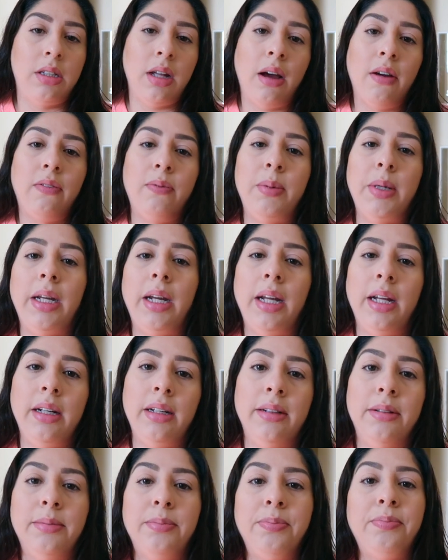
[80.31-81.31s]
staff
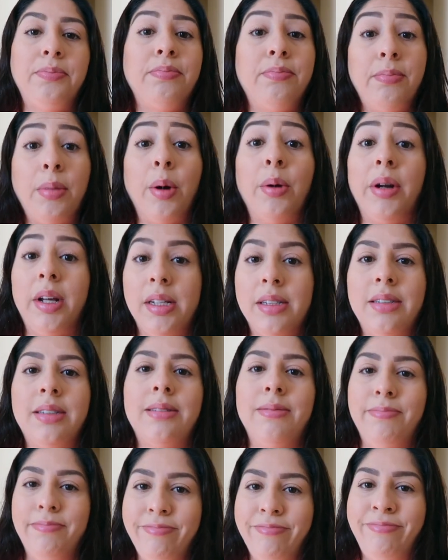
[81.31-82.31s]
meeting.
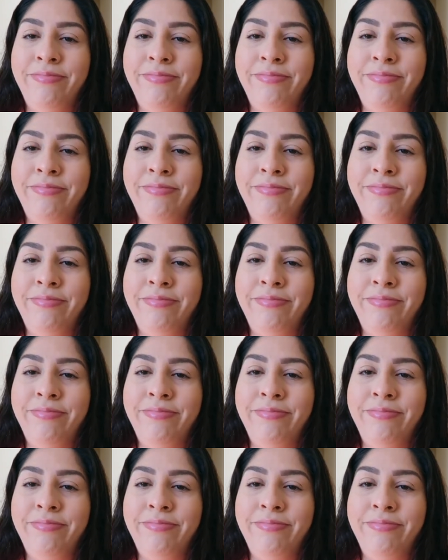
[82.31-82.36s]
Bonus.